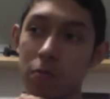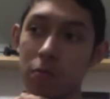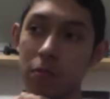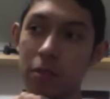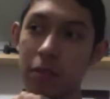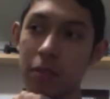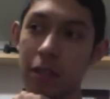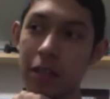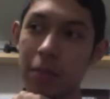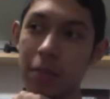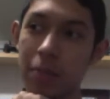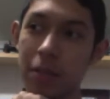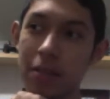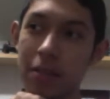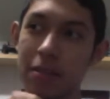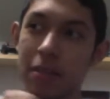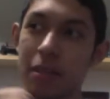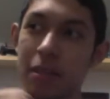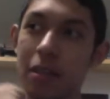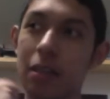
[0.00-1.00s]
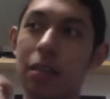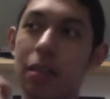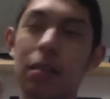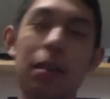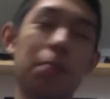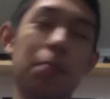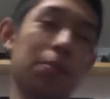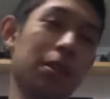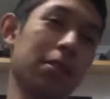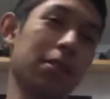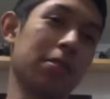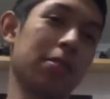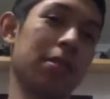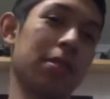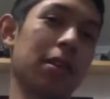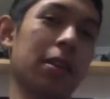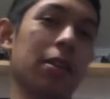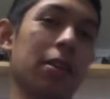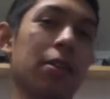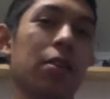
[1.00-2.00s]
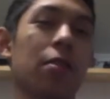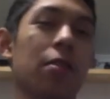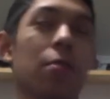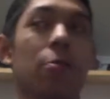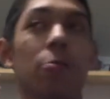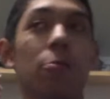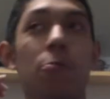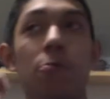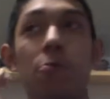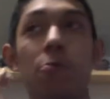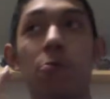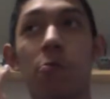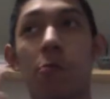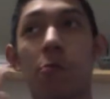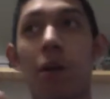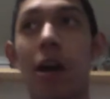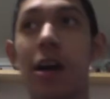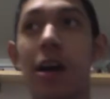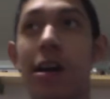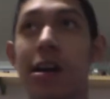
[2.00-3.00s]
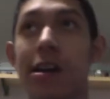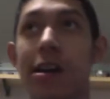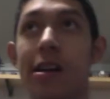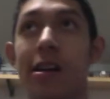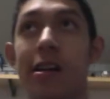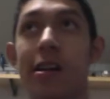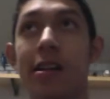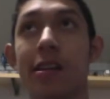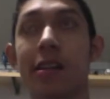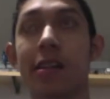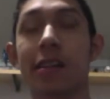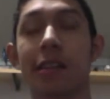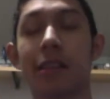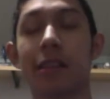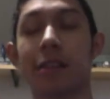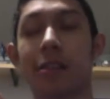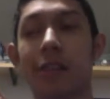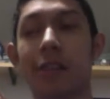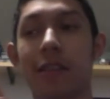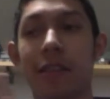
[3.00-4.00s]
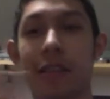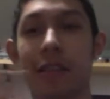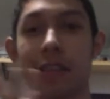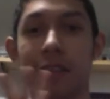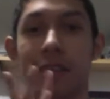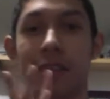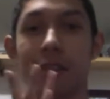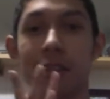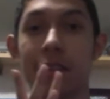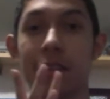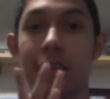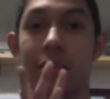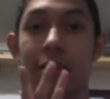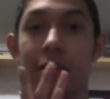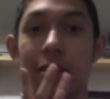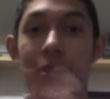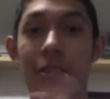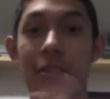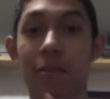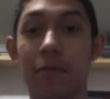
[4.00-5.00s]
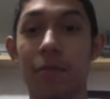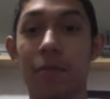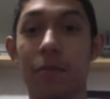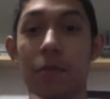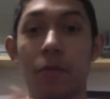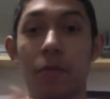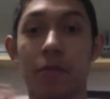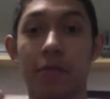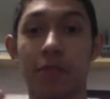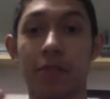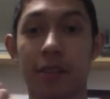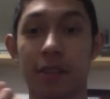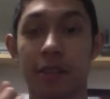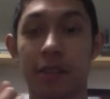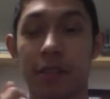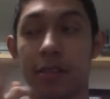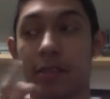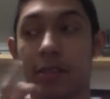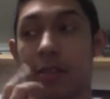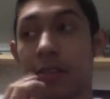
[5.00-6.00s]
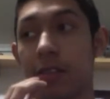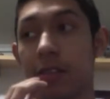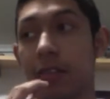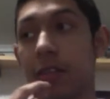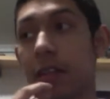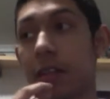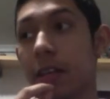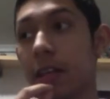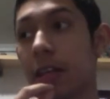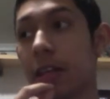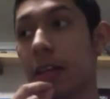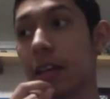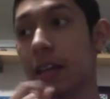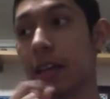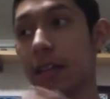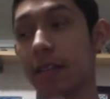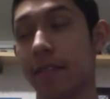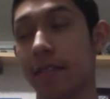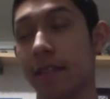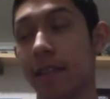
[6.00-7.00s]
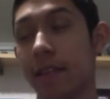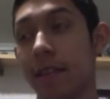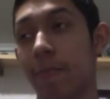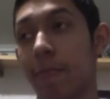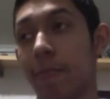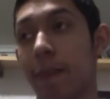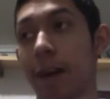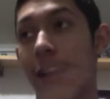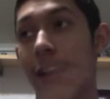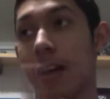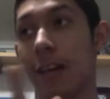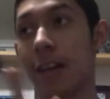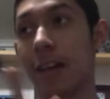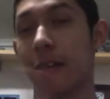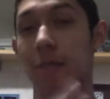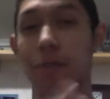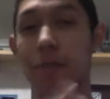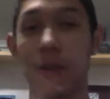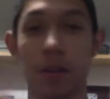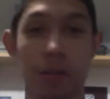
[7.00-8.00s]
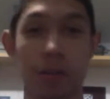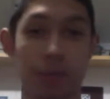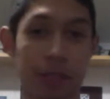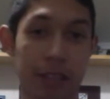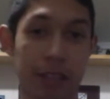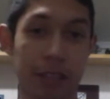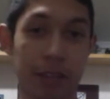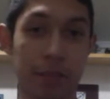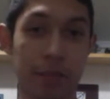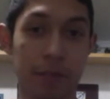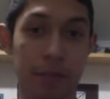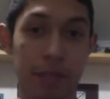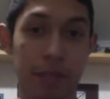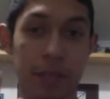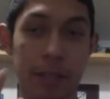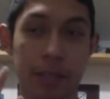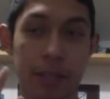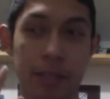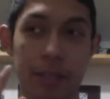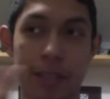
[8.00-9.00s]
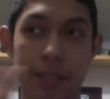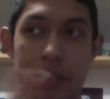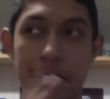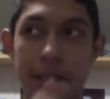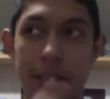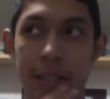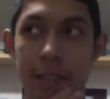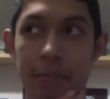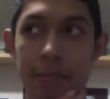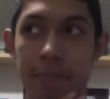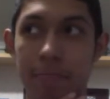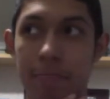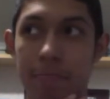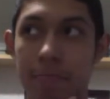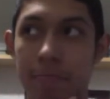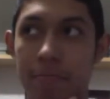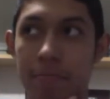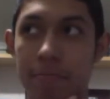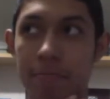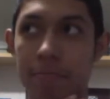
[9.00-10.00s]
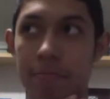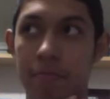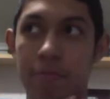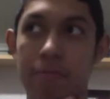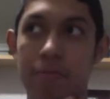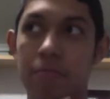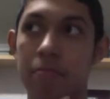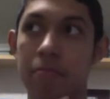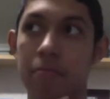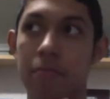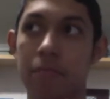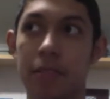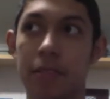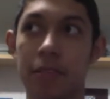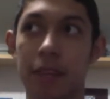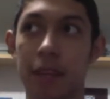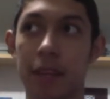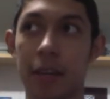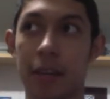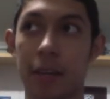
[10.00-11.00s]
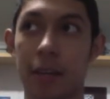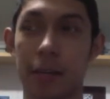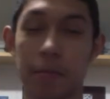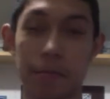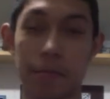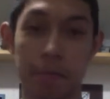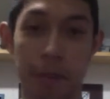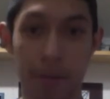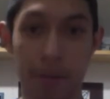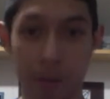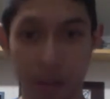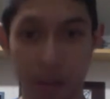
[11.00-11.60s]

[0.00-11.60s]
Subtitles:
And basically, I'm gonna say, why, I think, the movie sucks, and say why, people love it, and basically say my final